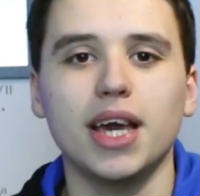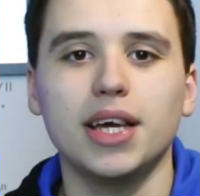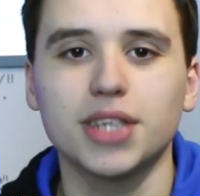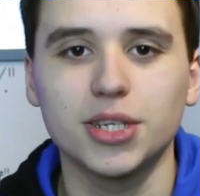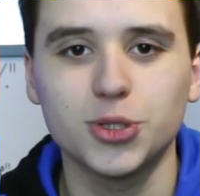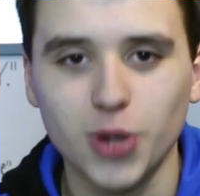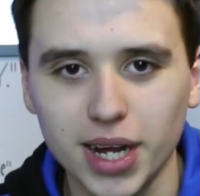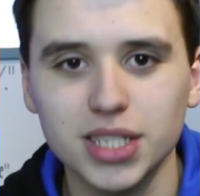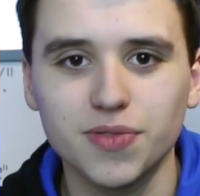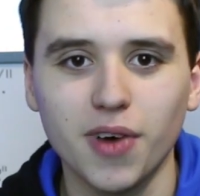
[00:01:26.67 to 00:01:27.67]
is a
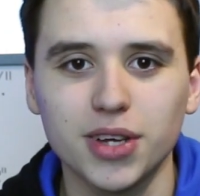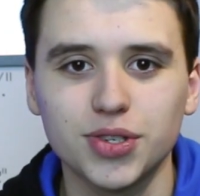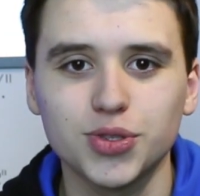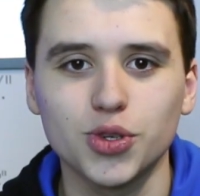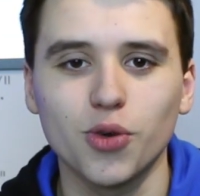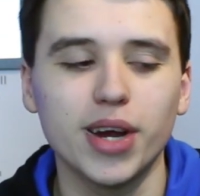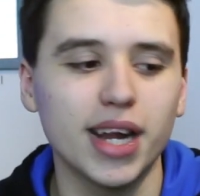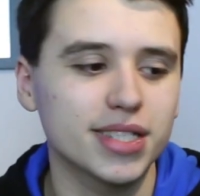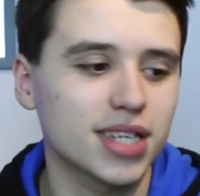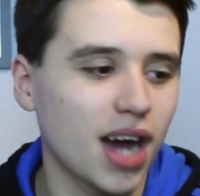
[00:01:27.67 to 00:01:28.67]
transfer story
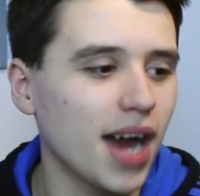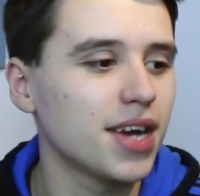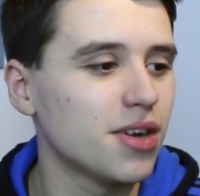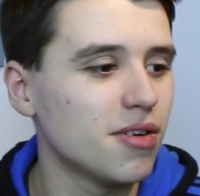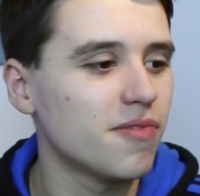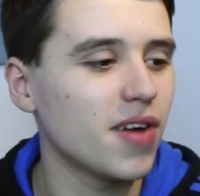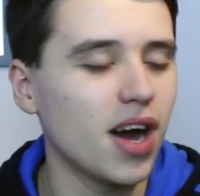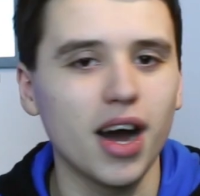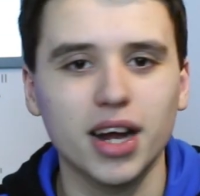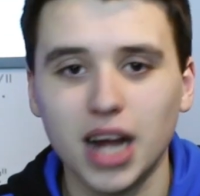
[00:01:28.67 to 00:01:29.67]
that's kind
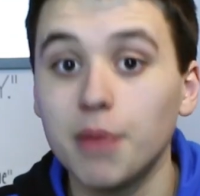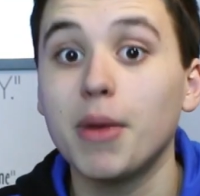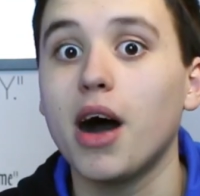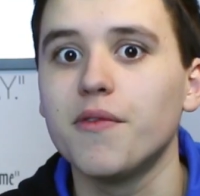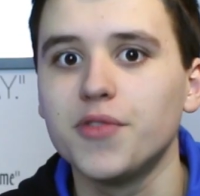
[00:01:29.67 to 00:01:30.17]
of come out